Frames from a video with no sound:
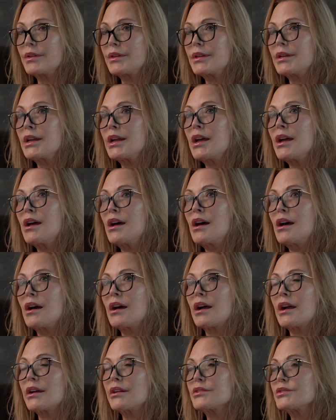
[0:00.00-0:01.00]
the
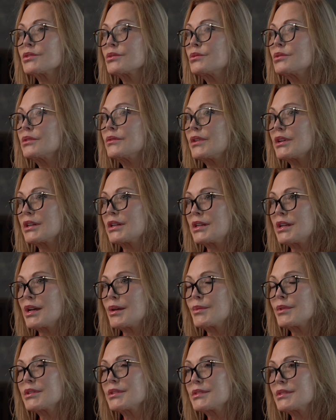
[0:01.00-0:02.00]
Higher School of
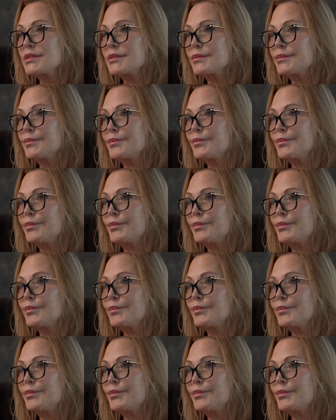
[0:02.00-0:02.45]
Economics